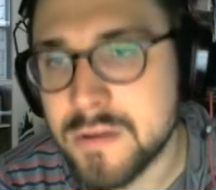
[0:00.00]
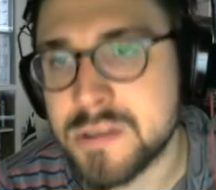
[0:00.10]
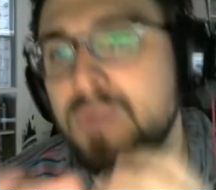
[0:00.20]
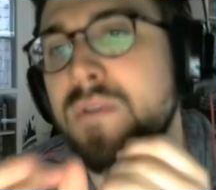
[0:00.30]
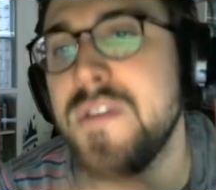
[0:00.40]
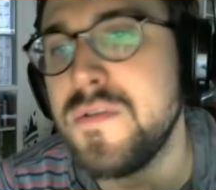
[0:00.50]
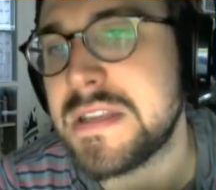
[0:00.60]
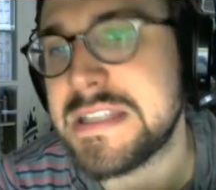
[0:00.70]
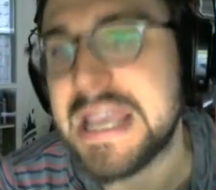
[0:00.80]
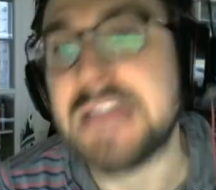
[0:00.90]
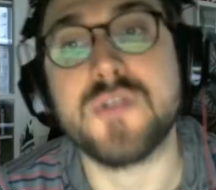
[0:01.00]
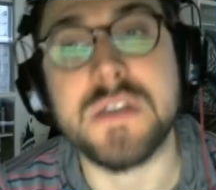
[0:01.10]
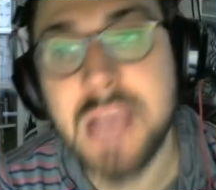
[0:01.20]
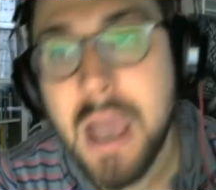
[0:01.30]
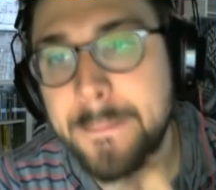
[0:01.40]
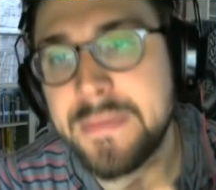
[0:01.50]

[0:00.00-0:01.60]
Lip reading: so if you can set Triss up,